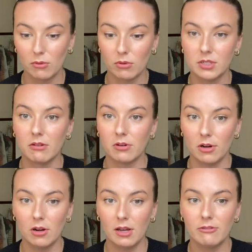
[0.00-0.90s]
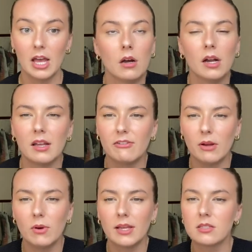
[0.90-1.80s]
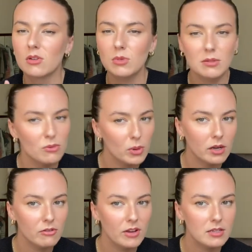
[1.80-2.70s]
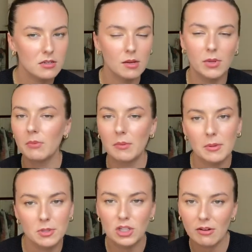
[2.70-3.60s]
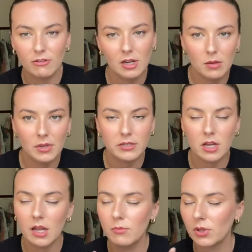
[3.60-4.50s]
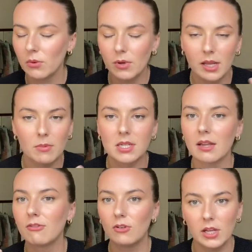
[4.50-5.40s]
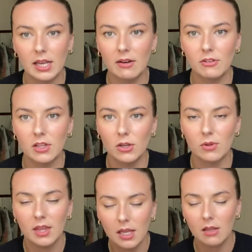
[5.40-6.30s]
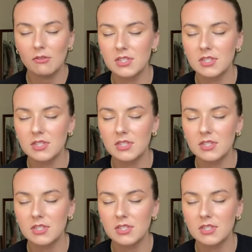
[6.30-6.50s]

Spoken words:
rundown in her life. And I found like sometimes if we got a FaceTime, like you might be able to chat for a little bit of time, but you weren't able to like fully get everything you were thinking of